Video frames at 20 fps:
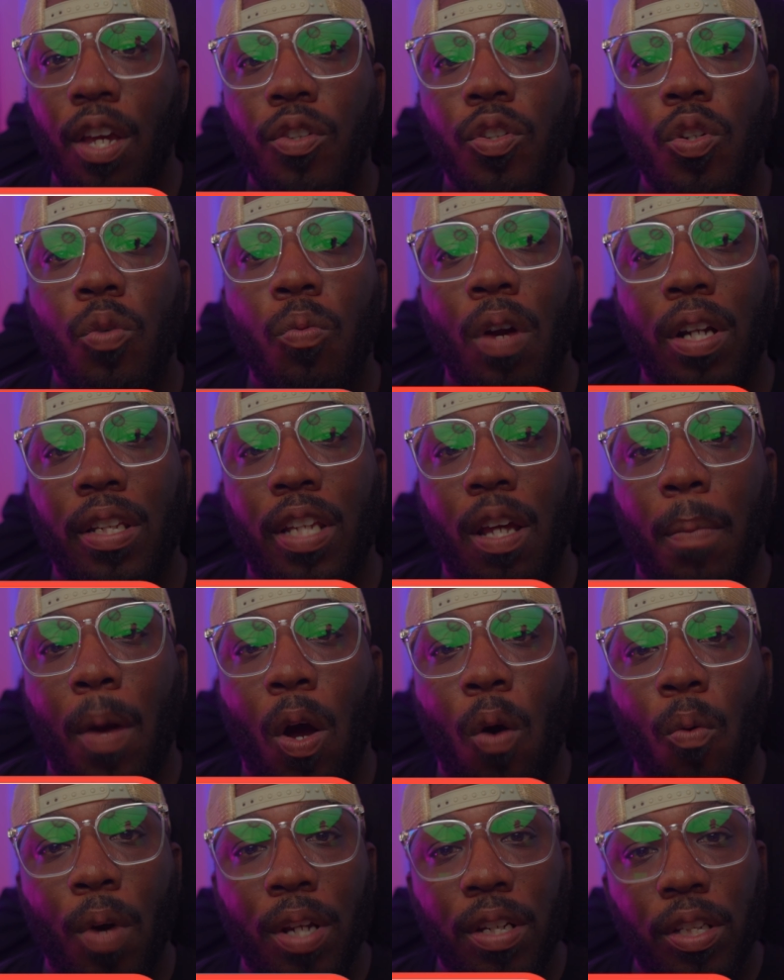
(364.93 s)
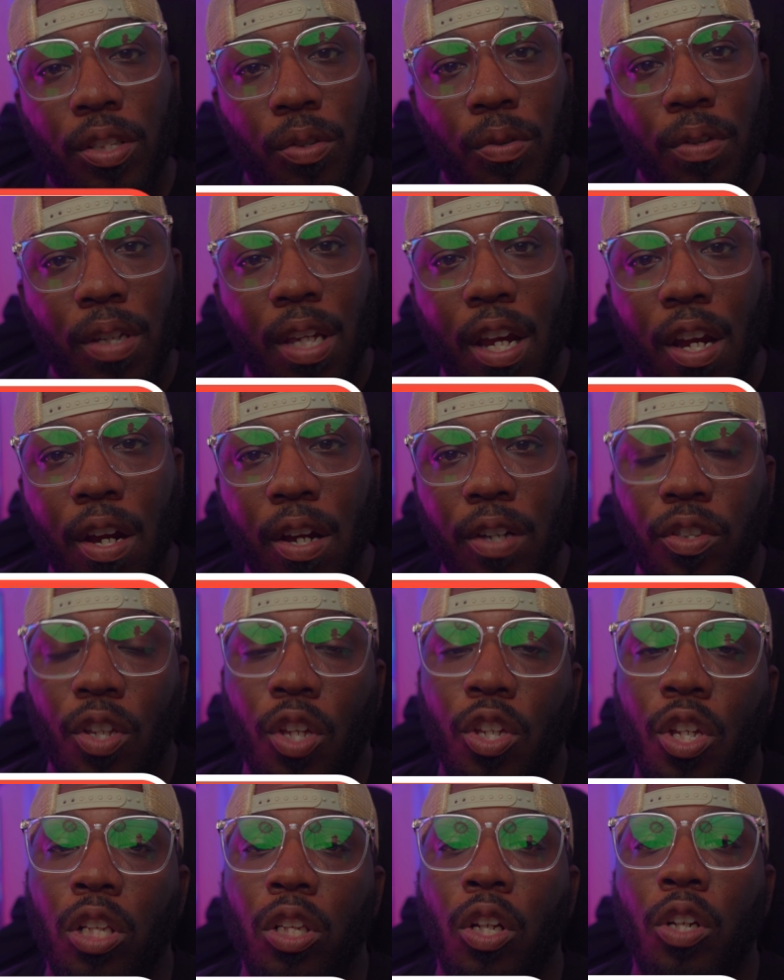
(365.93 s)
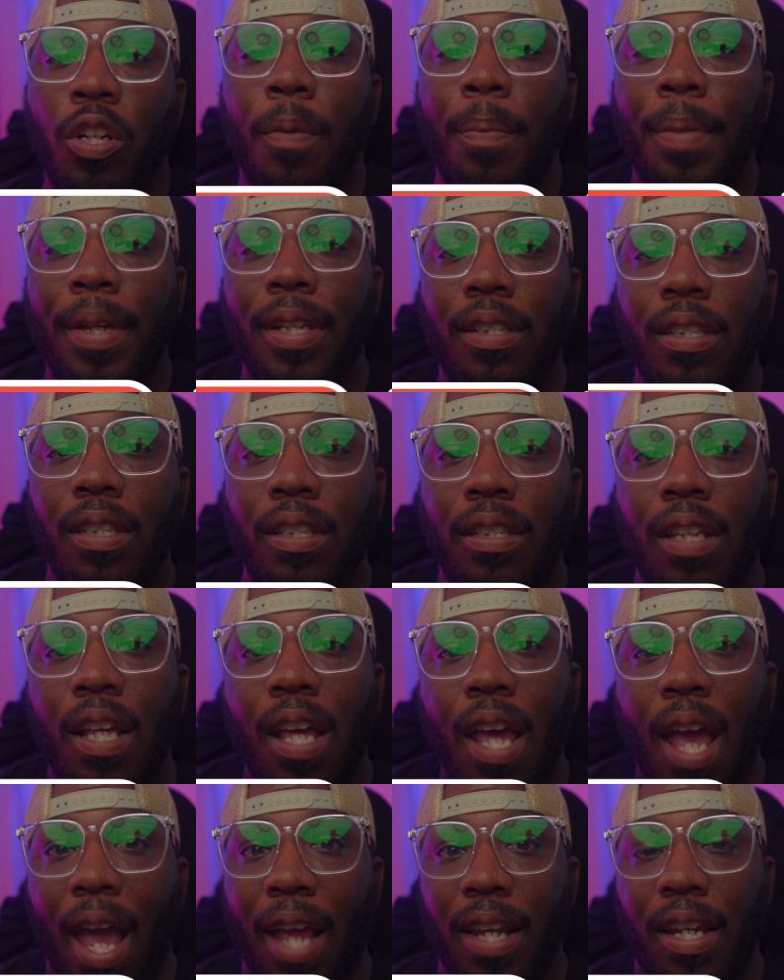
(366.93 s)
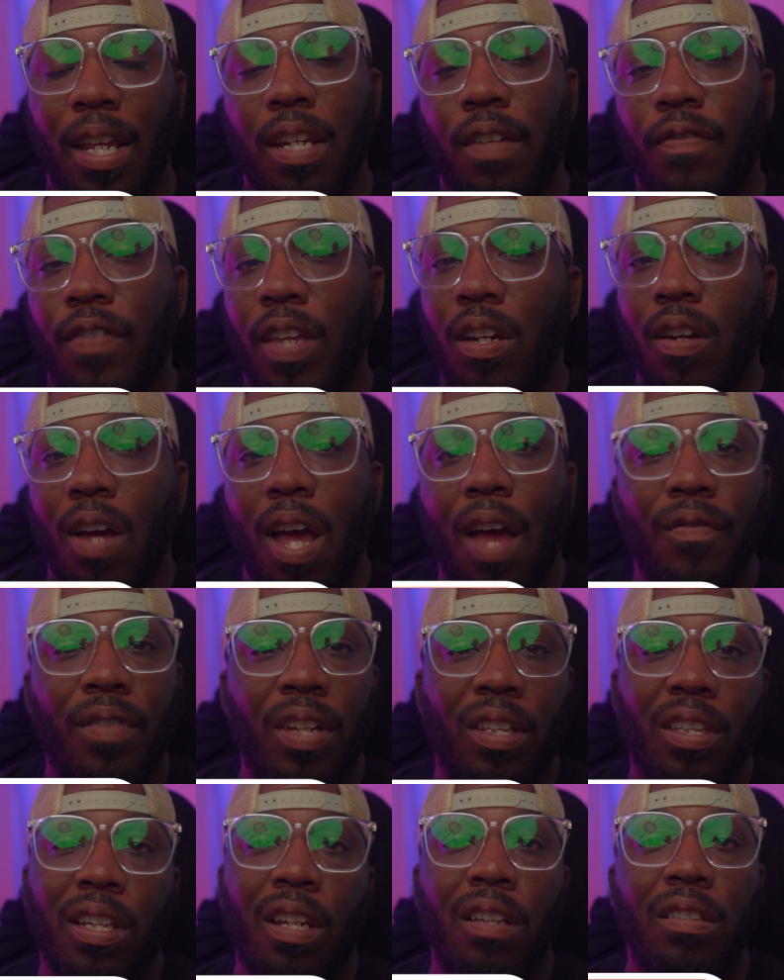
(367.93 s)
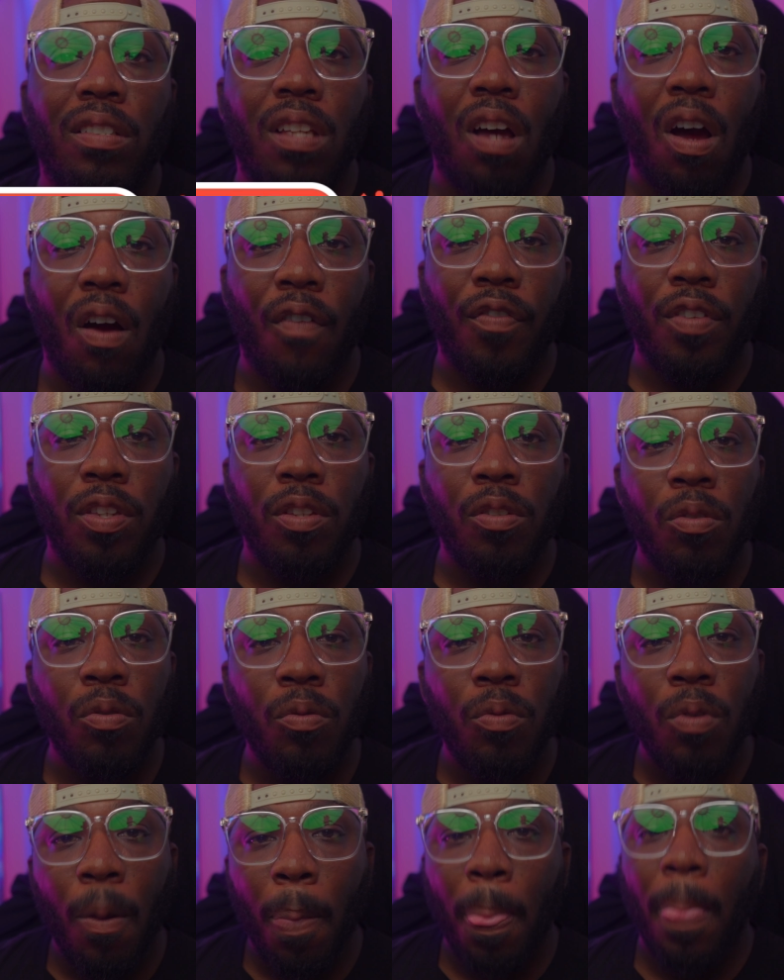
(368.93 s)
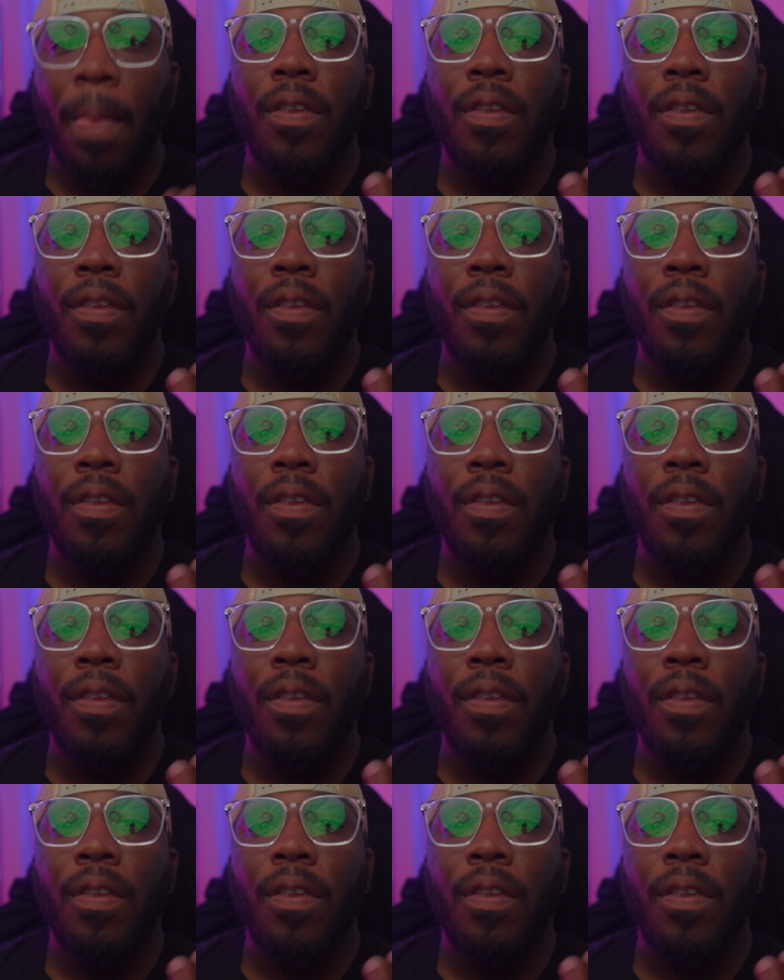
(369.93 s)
You work there about 1 to 2 years, you learn the business, and then if they don't have nothing else to offer you,